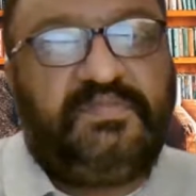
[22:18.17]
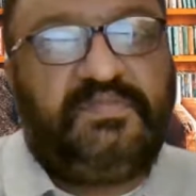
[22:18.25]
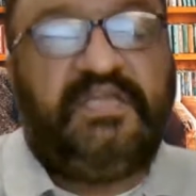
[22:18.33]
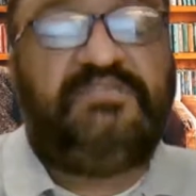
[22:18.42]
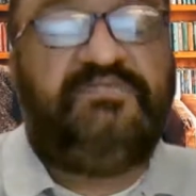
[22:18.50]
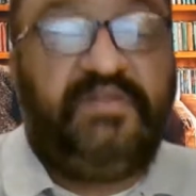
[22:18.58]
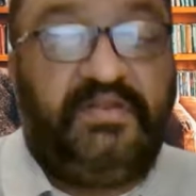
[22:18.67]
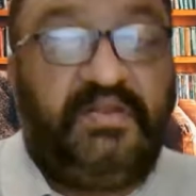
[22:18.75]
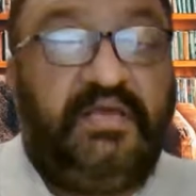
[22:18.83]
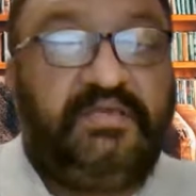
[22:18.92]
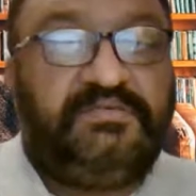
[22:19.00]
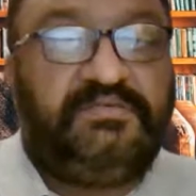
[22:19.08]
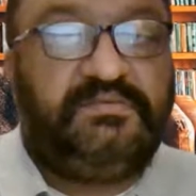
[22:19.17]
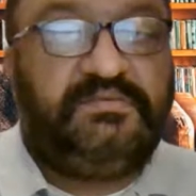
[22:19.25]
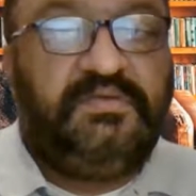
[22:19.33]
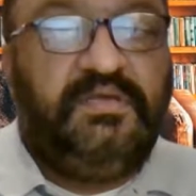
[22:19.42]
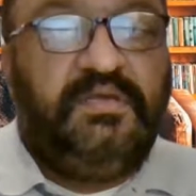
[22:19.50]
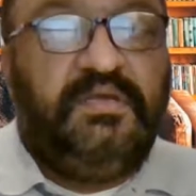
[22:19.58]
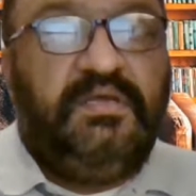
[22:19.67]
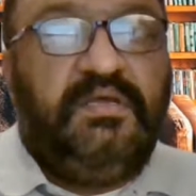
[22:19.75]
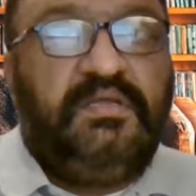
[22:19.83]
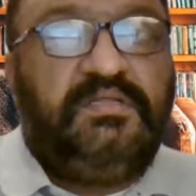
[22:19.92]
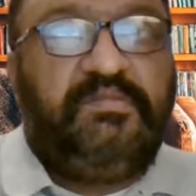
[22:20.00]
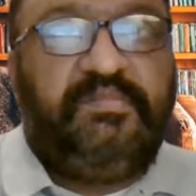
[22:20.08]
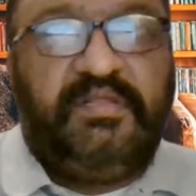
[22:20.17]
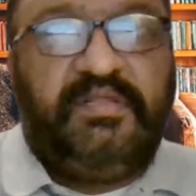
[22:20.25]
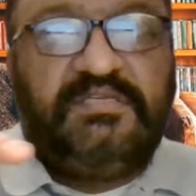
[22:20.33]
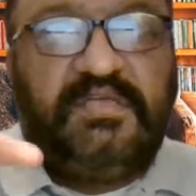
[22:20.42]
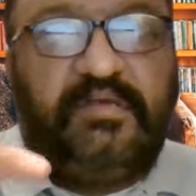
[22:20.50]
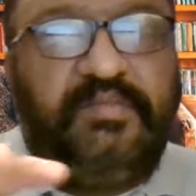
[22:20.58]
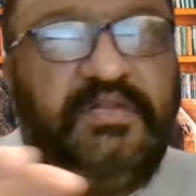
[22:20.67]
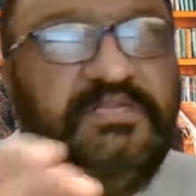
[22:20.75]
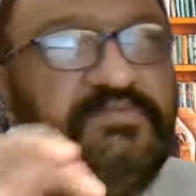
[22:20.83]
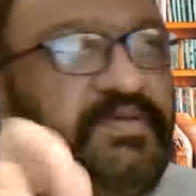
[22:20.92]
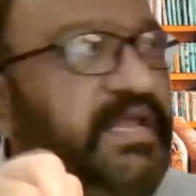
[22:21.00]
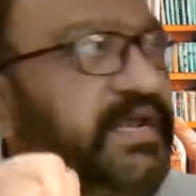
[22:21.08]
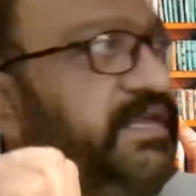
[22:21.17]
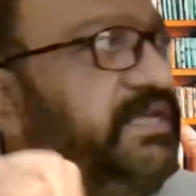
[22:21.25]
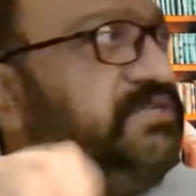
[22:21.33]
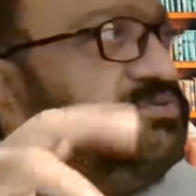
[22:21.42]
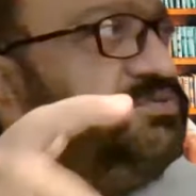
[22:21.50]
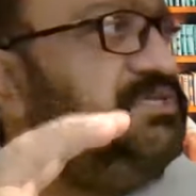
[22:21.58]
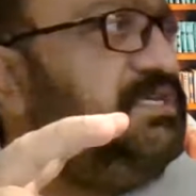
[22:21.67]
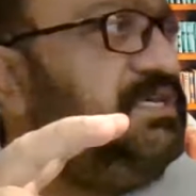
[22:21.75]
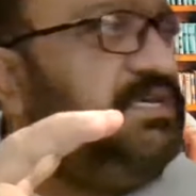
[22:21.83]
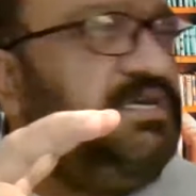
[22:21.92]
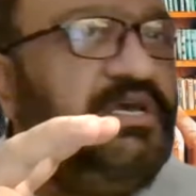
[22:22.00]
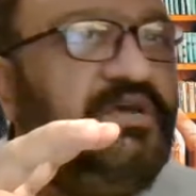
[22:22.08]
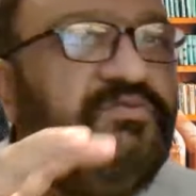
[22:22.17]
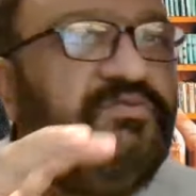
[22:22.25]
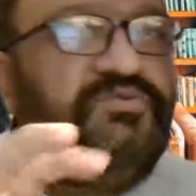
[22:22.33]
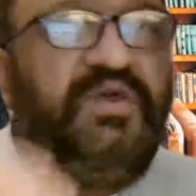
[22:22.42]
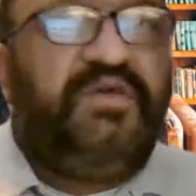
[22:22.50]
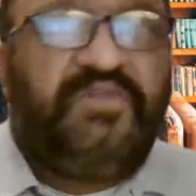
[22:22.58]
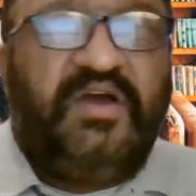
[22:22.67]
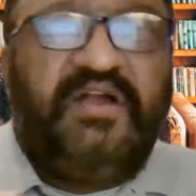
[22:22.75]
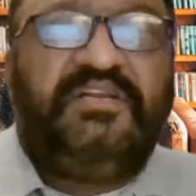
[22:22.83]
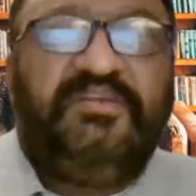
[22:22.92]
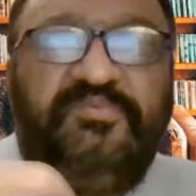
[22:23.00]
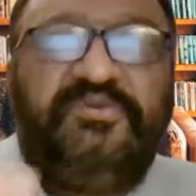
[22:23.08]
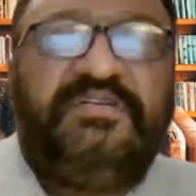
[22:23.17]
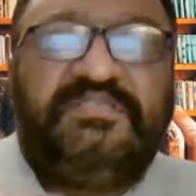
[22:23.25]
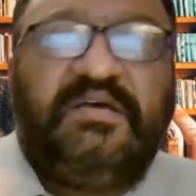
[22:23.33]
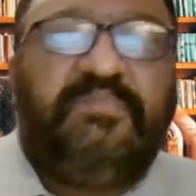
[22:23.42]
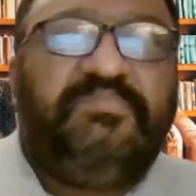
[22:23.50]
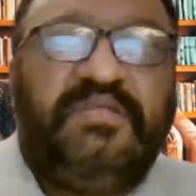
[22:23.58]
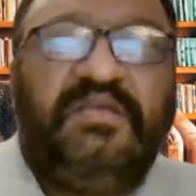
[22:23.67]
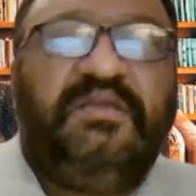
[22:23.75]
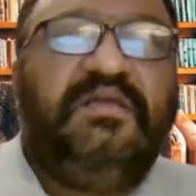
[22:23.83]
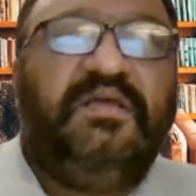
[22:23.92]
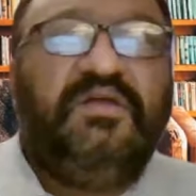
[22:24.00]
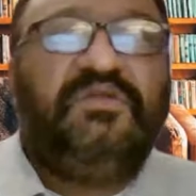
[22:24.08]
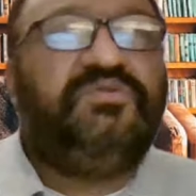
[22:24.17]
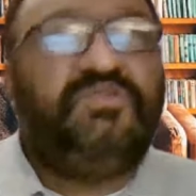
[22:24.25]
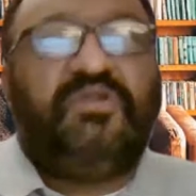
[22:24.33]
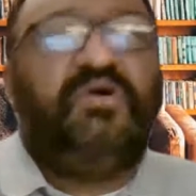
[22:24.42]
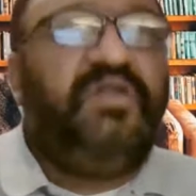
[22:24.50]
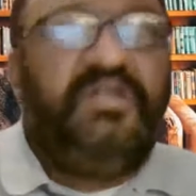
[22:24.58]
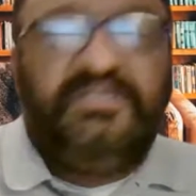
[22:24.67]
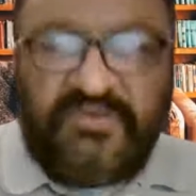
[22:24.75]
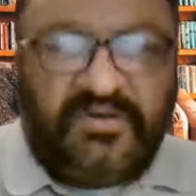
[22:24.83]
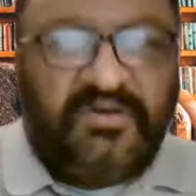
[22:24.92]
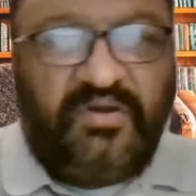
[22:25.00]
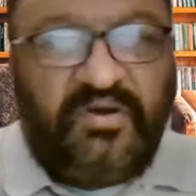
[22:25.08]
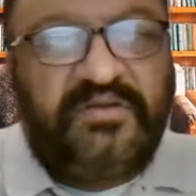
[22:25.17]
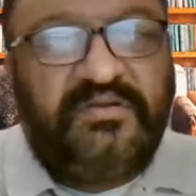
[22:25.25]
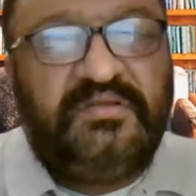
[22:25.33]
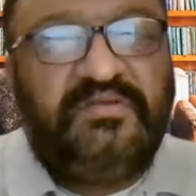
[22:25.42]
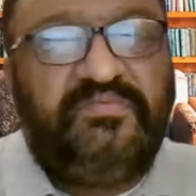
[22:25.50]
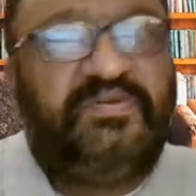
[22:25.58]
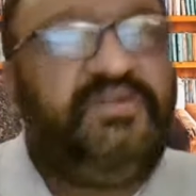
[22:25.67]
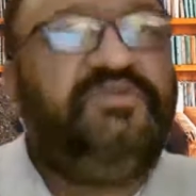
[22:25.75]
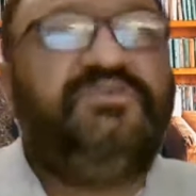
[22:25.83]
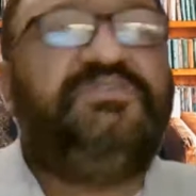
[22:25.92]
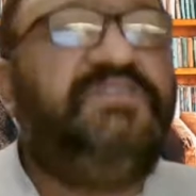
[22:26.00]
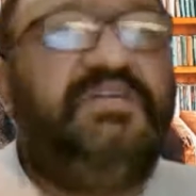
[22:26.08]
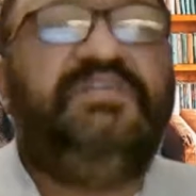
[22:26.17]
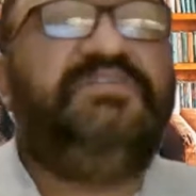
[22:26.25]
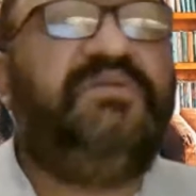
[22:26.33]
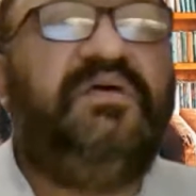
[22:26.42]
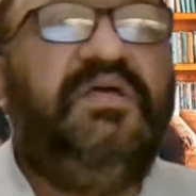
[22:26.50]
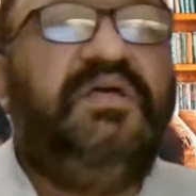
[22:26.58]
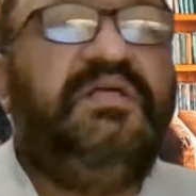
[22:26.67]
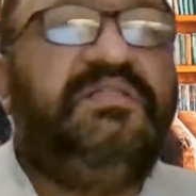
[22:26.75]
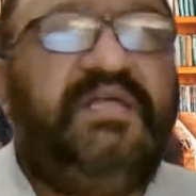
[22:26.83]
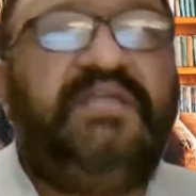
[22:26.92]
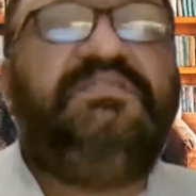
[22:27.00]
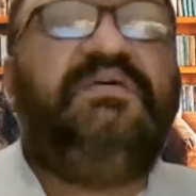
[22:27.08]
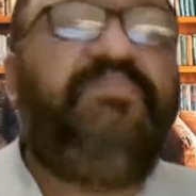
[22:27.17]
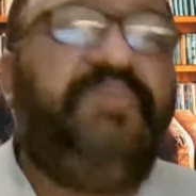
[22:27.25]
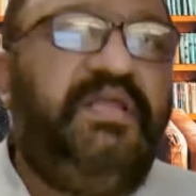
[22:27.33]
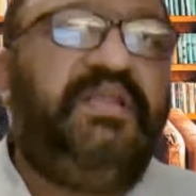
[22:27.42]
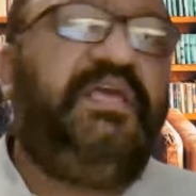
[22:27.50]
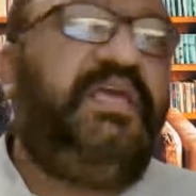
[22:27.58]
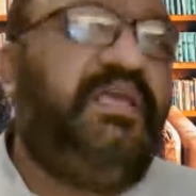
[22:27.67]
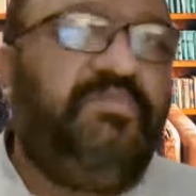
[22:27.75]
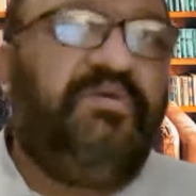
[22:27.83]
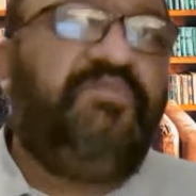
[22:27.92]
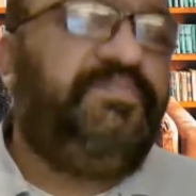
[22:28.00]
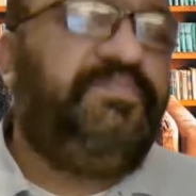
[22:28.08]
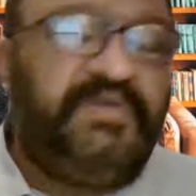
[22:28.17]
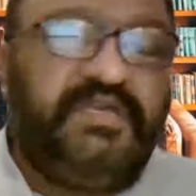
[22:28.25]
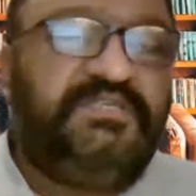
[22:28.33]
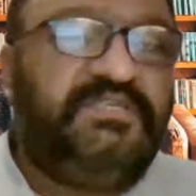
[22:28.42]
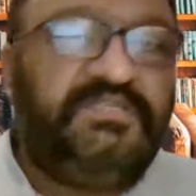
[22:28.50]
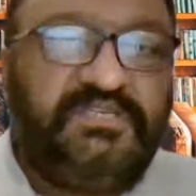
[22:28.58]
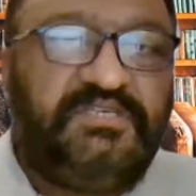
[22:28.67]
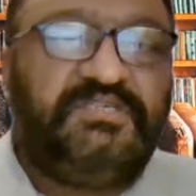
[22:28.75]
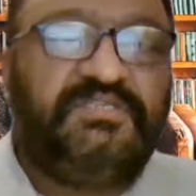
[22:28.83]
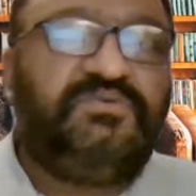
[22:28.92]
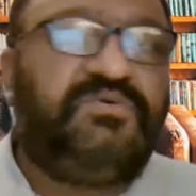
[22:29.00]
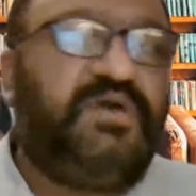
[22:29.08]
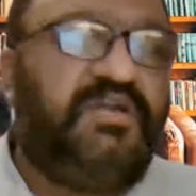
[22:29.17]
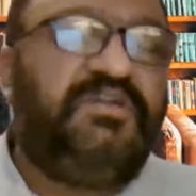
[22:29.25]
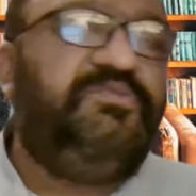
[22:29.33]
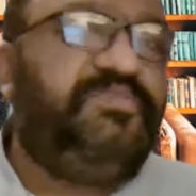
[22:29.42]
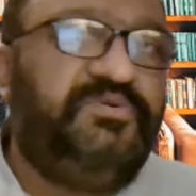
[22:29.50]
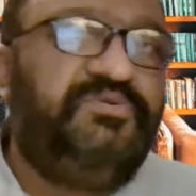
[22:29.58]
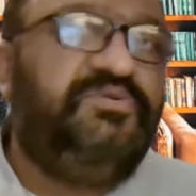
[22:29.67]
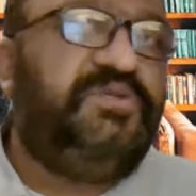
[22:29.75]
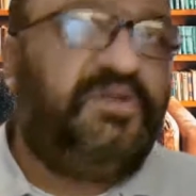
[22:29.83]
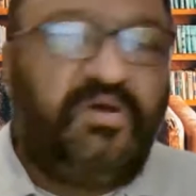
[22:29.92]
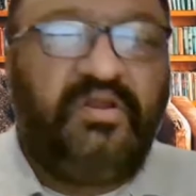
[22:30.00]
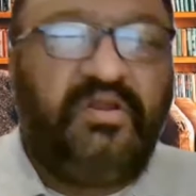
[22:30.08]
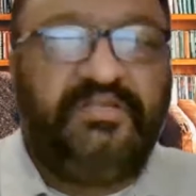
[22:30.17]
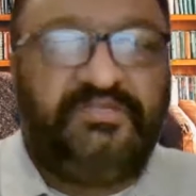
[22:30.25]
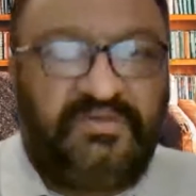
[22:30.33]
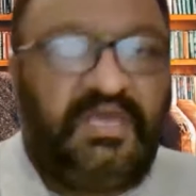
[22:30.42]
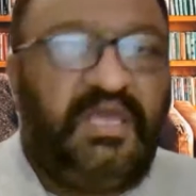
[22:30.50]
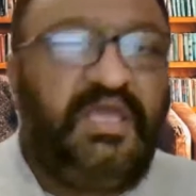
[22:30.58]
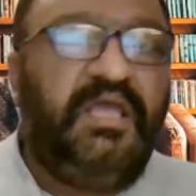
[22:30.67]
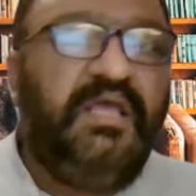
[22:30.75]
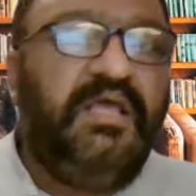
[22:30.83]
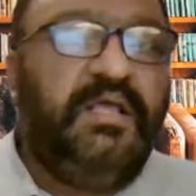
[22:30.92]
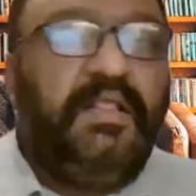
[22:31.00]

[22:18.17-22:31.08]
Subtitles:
That's very nice. The main examiner's main idea is to see you have contributed something to the knowledge or not. What are your studies? That's the main aim of a PhD thesis, to contribute to the knowledge, okay?